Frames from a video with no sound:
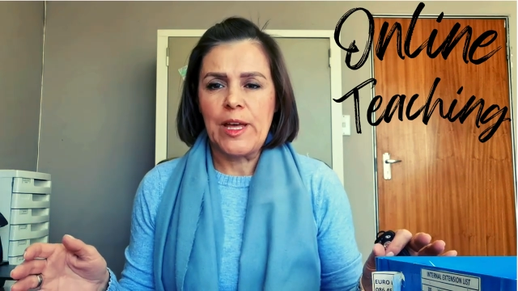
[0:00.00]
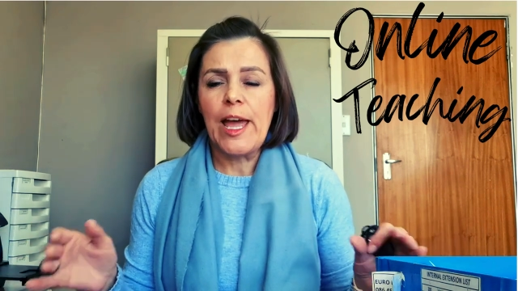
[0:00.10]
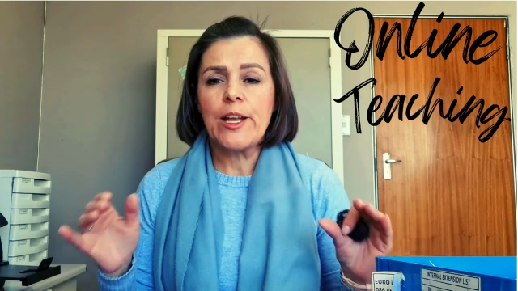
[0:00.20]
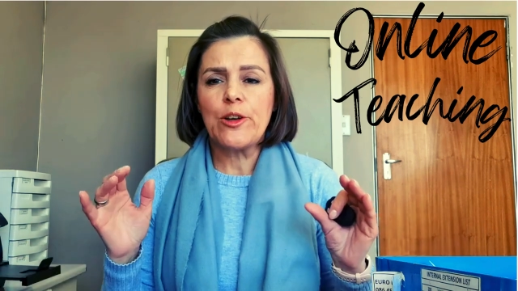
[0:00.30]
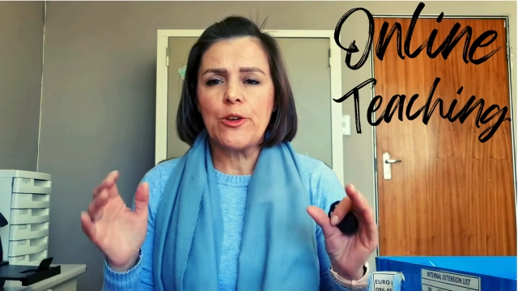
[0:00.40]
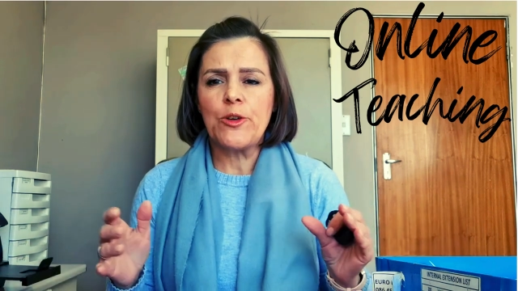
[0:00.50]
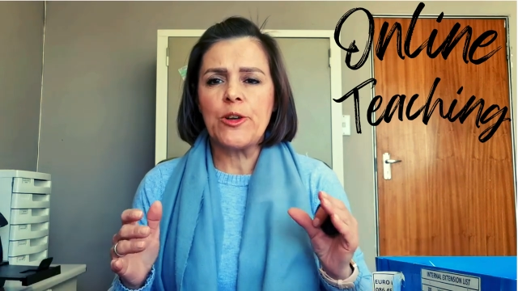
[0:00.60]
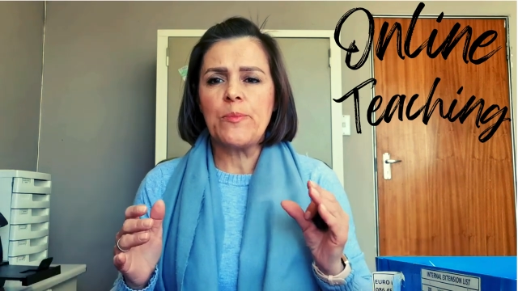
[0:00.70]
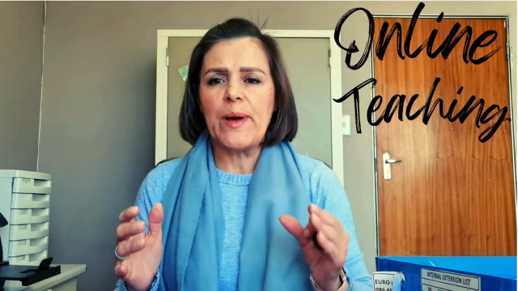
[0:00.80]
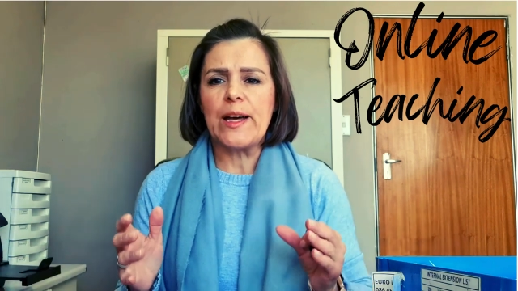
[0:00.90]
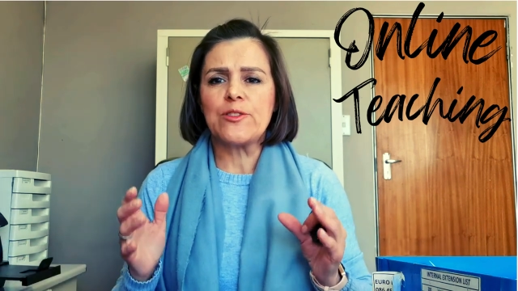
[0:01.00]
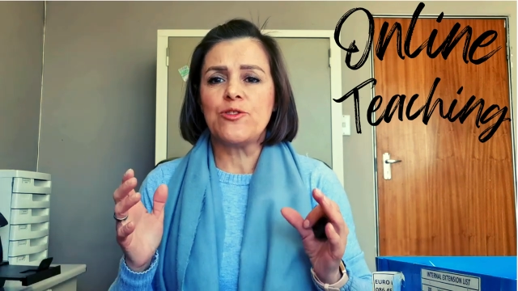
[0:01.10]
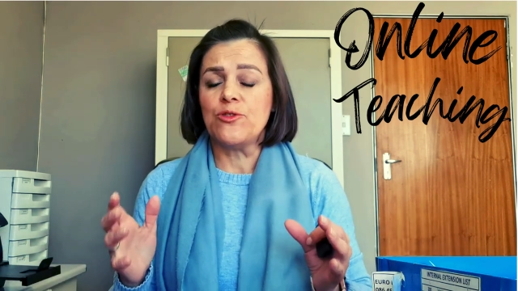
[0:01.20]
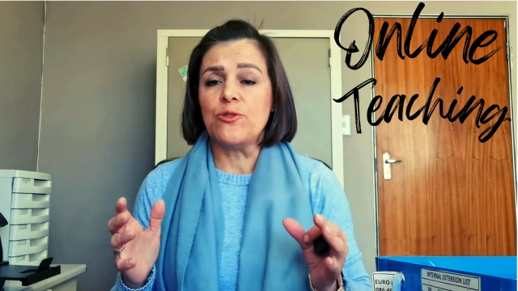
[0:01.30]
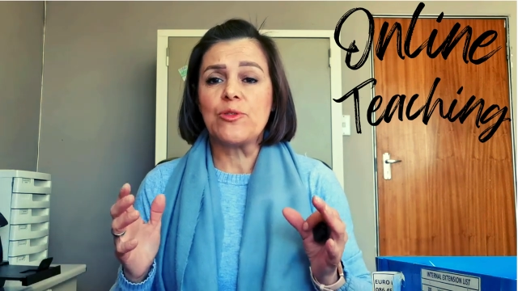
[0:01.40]
and learn about
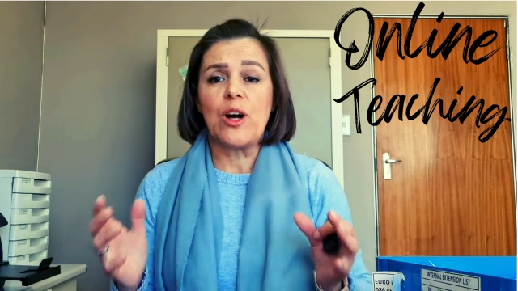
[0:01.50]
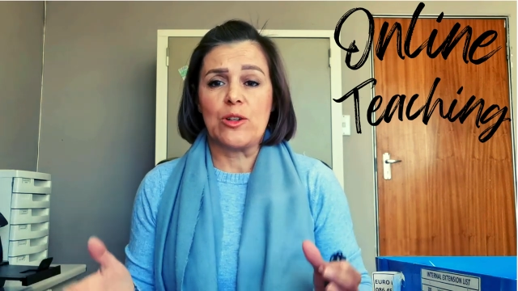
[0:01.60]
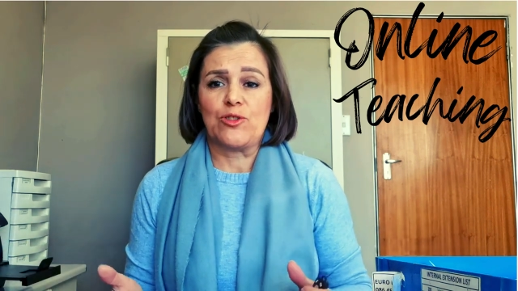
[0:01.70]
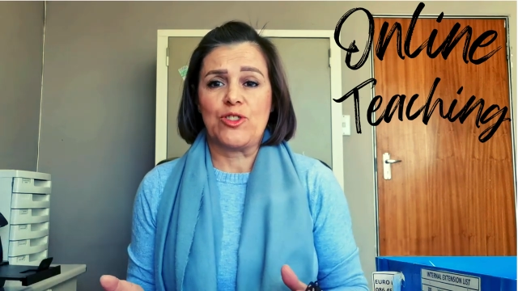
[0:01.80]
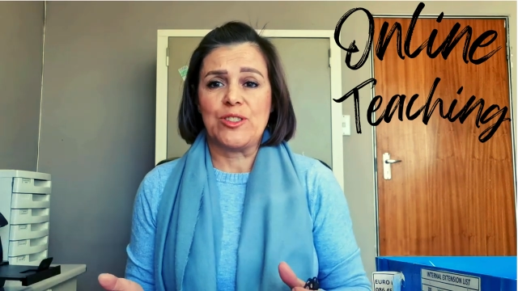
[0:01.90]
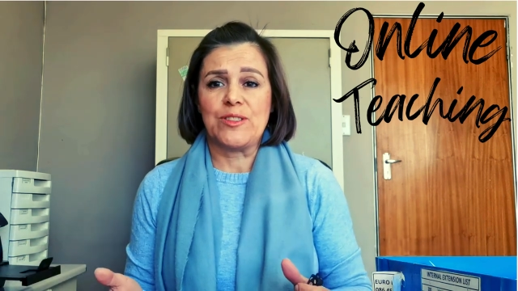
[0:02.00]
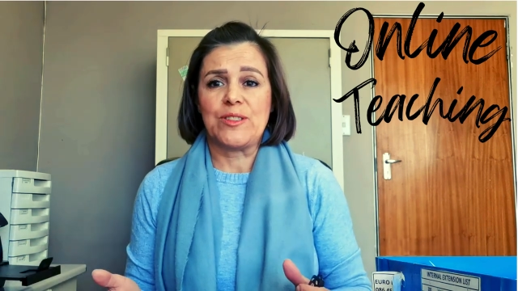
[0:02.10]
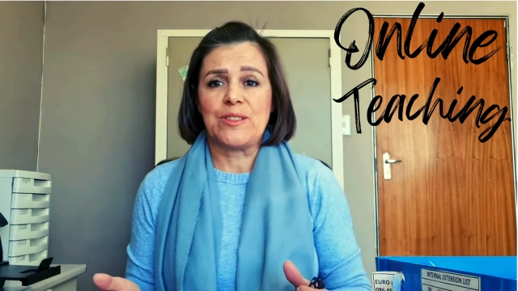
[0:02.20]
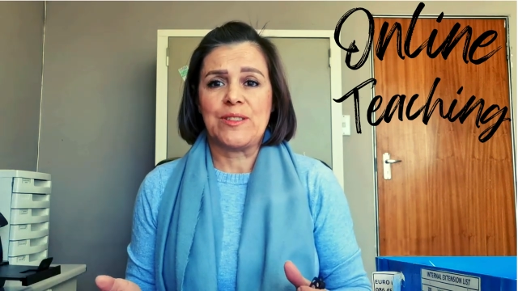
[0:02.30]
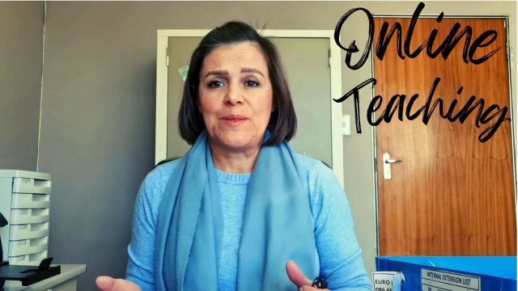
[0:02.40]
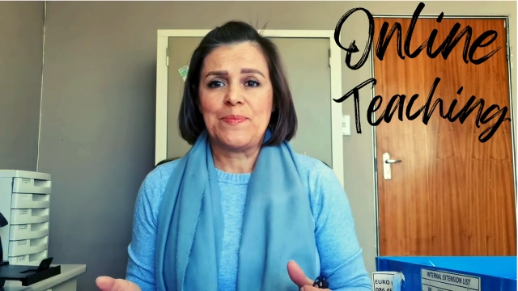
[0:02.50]
new cultures.